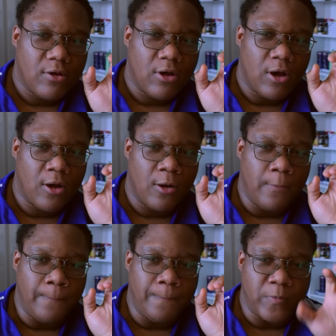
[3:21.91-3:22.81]
Um,
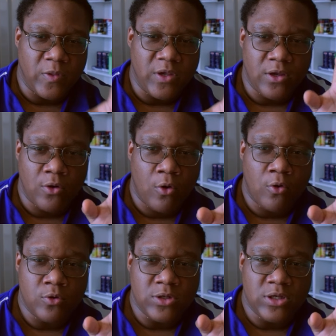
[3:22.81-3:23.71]
the
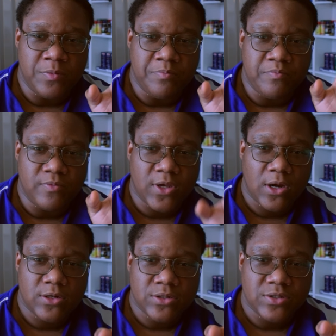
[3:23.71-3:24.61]
only
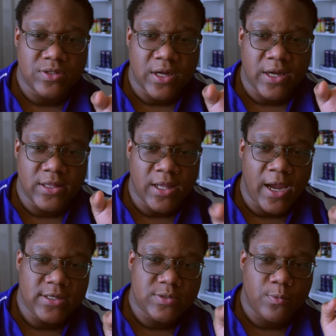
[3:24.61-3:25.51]
characters that I
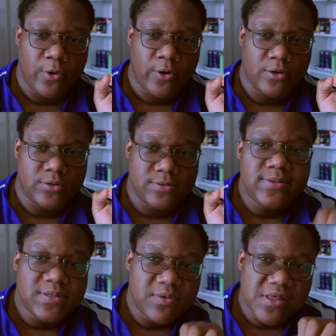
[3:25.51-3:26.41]
liked were
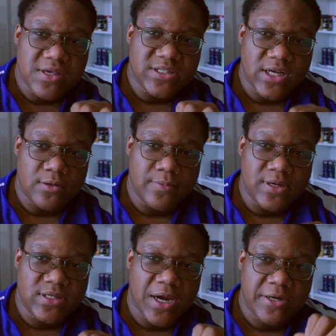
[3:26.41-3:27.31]
Timothy
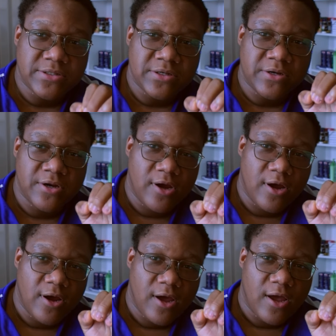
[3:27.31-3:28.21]
Chalamet's character
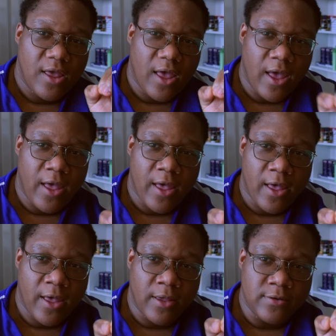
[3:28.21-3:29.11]

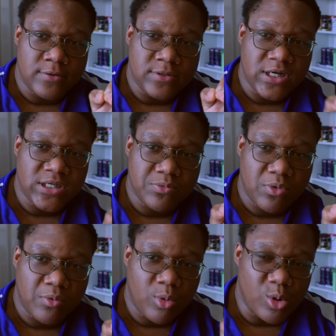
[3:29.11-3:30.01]
and Jason
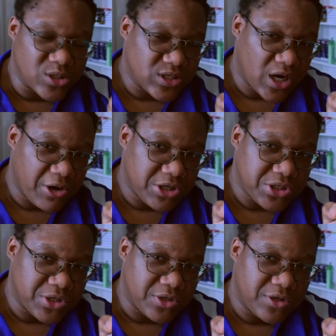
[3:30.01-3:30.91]
Momoa's character.